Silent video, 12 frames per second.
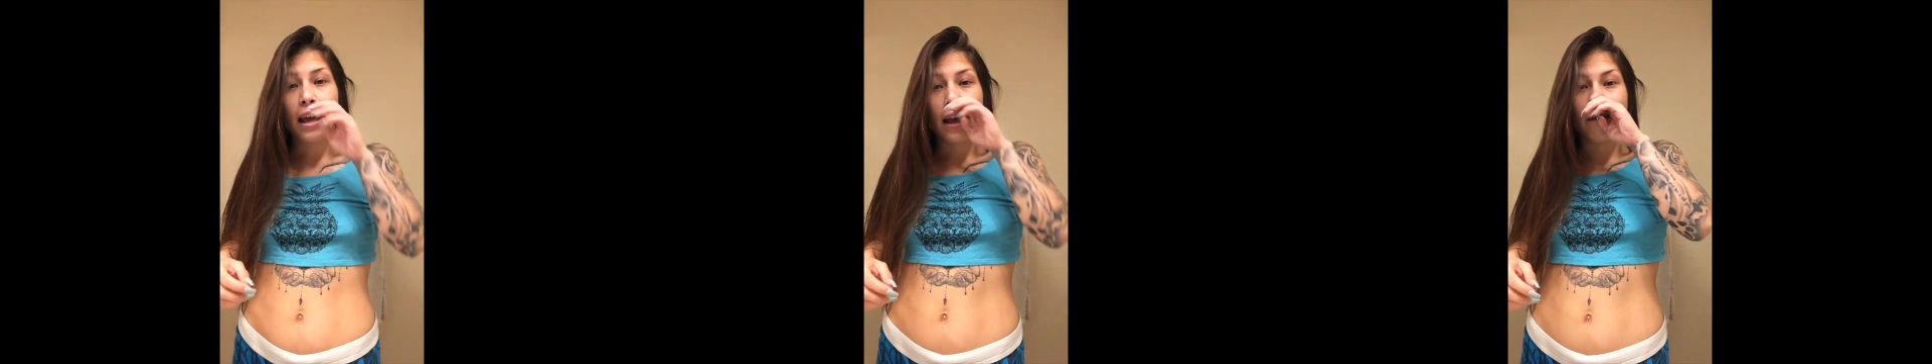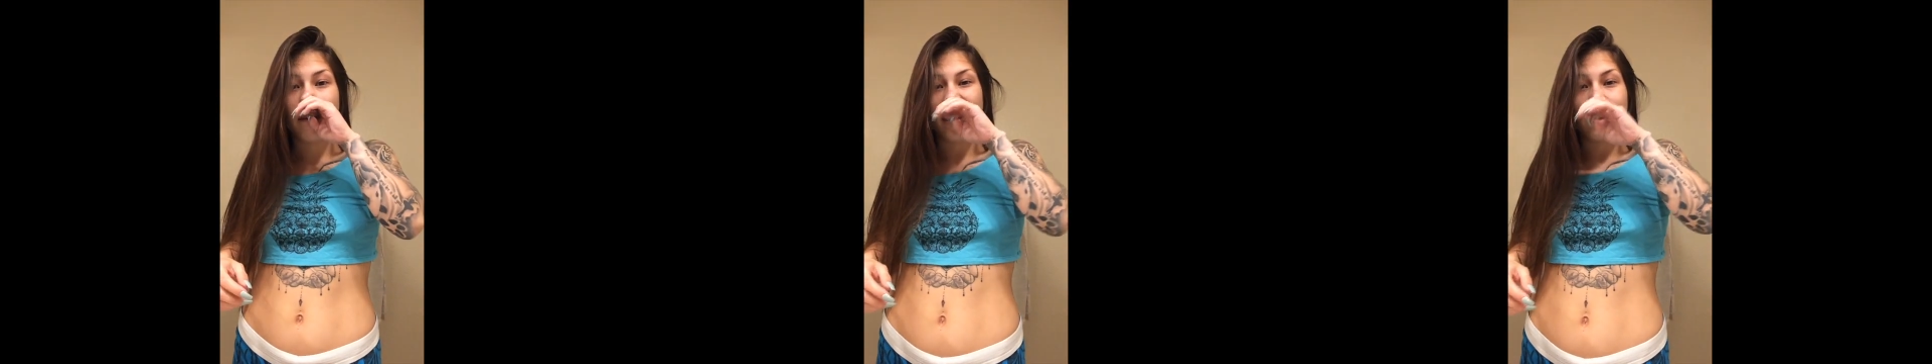
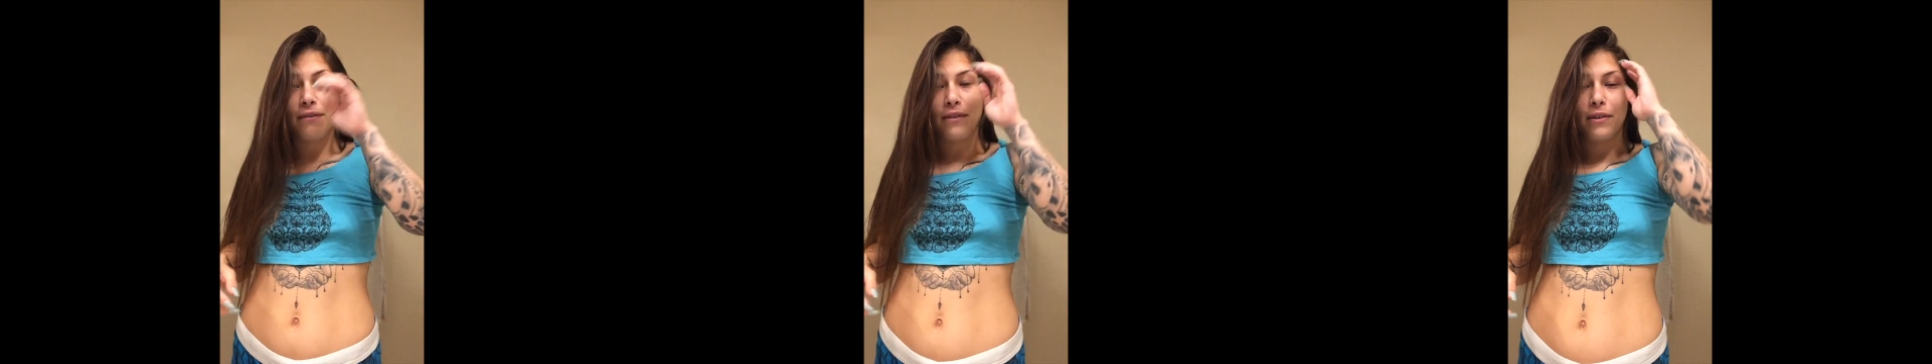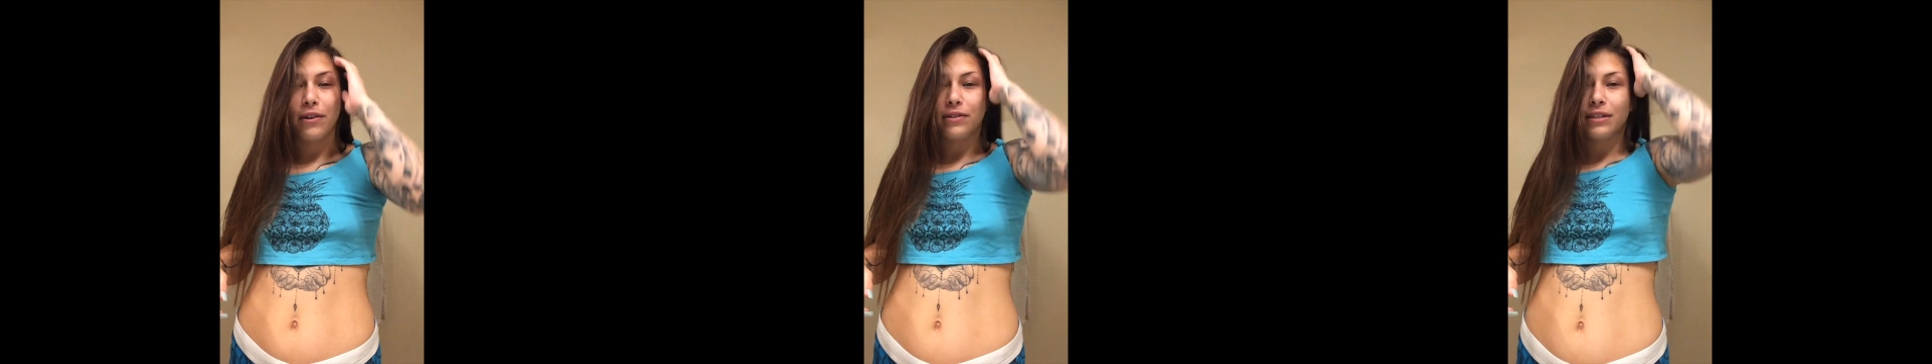if any of you
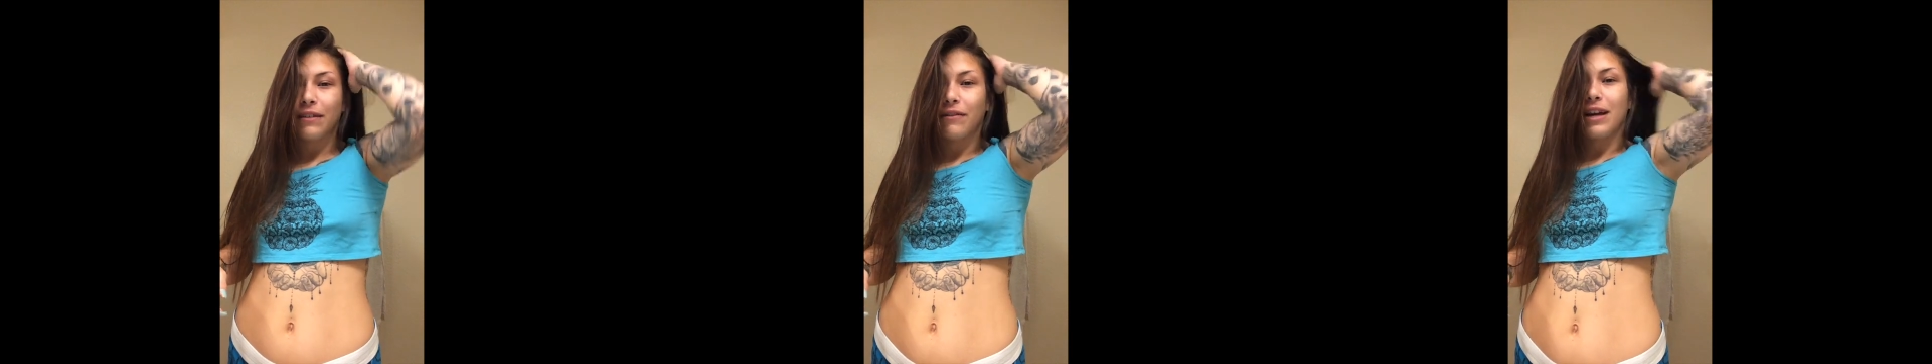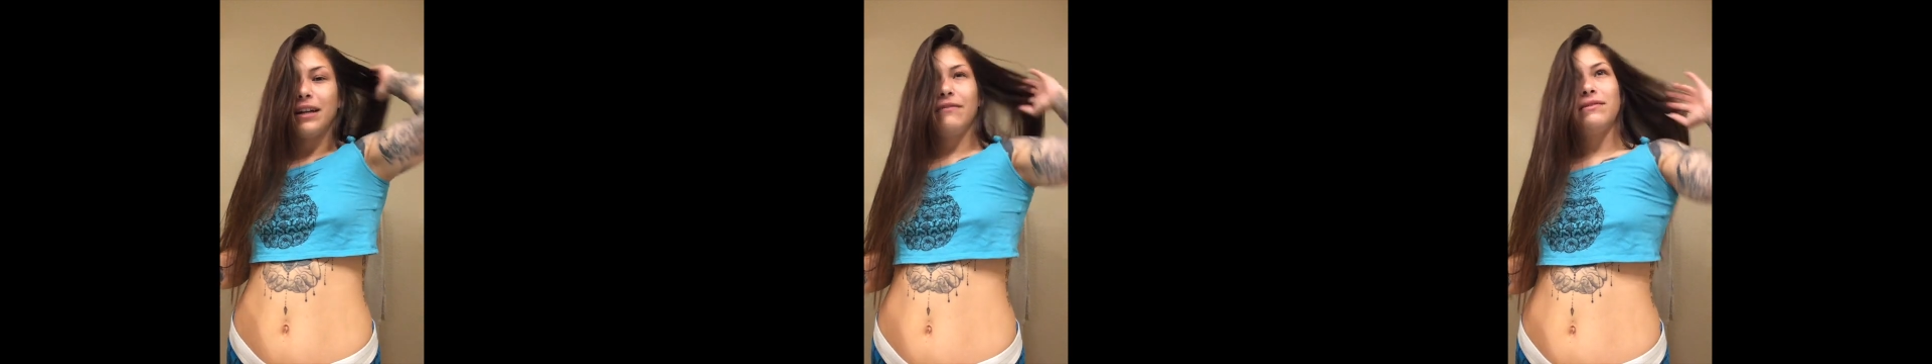girls have
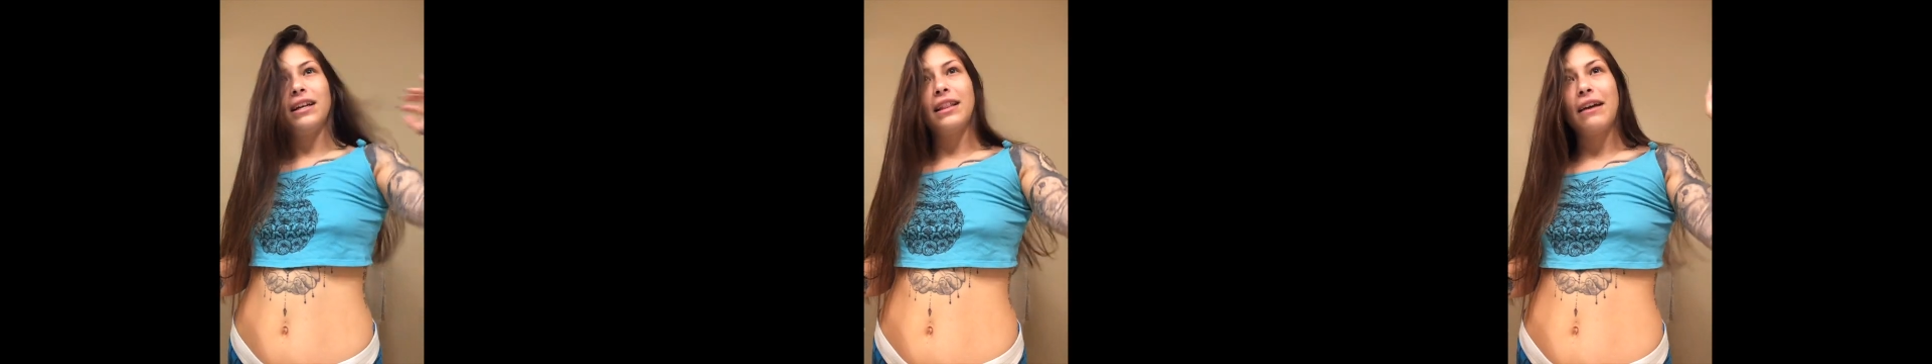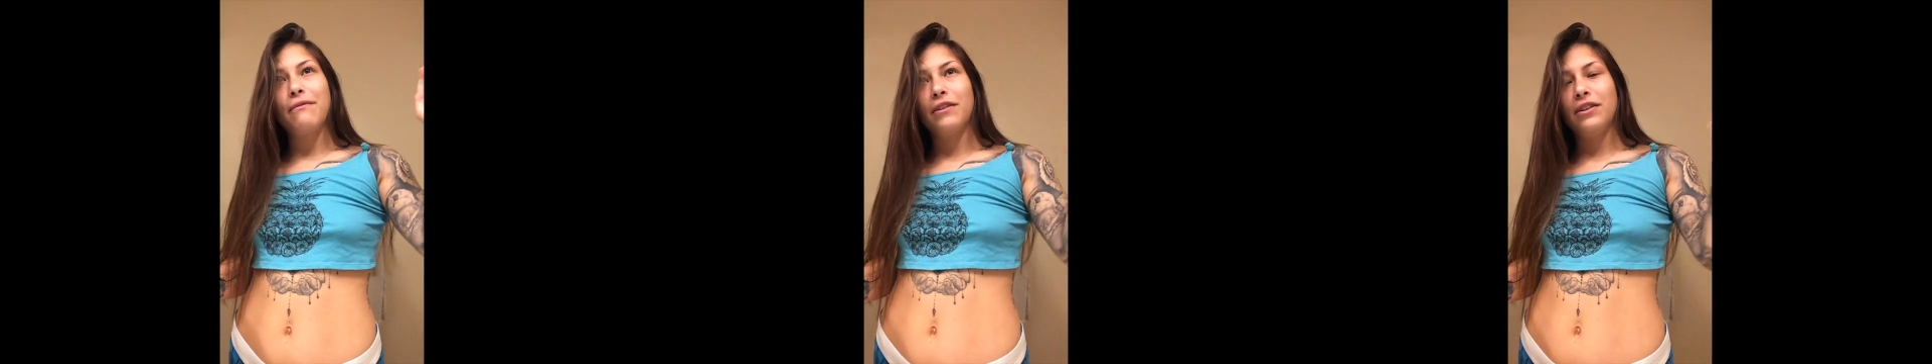kind of done
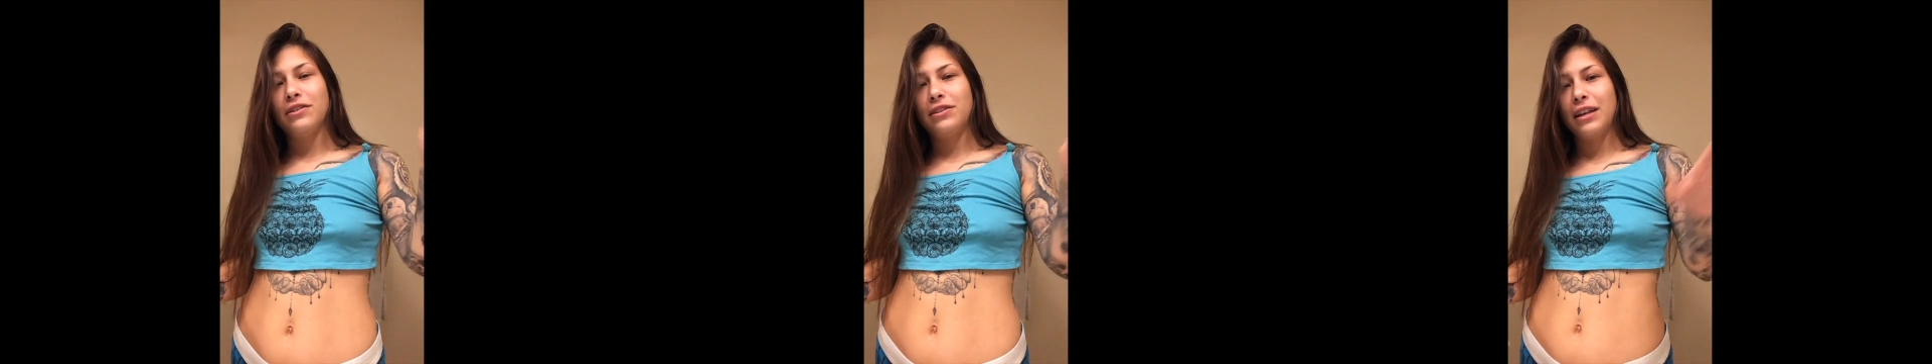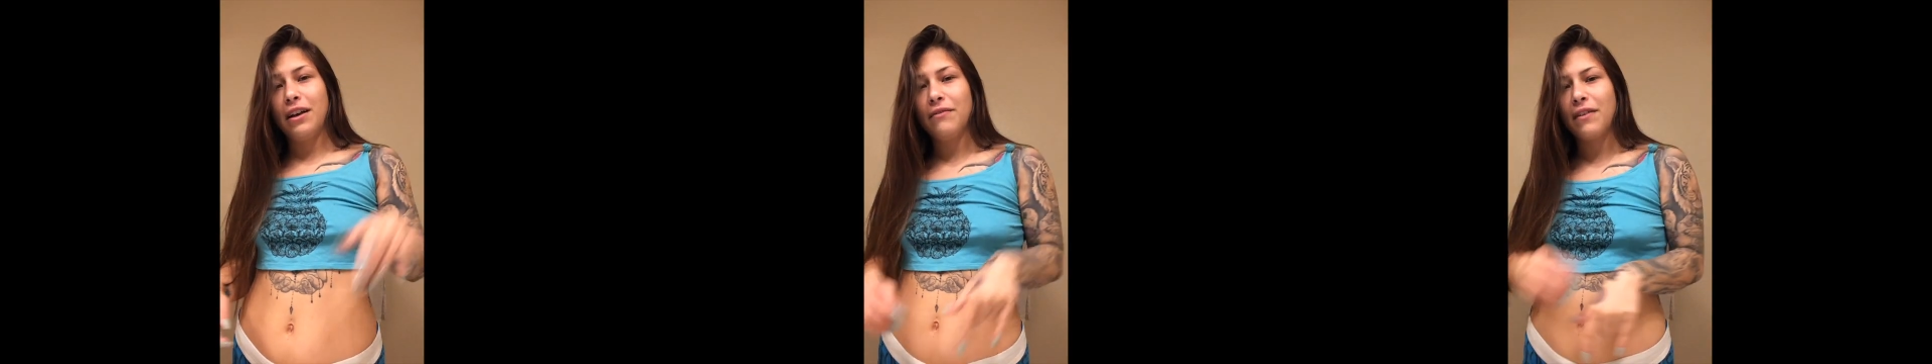that for
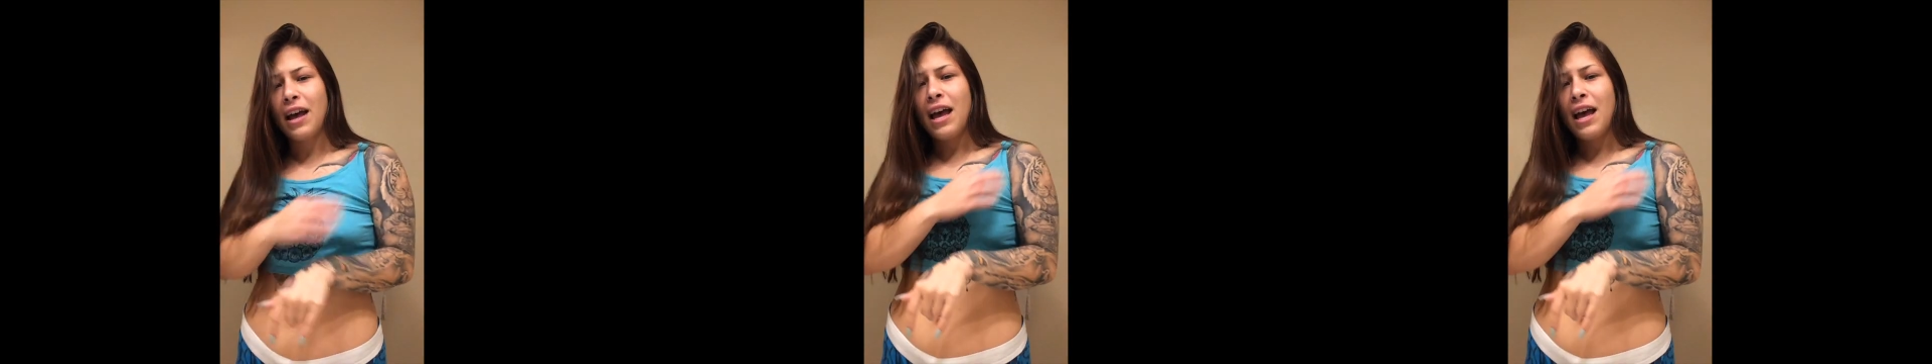yourself.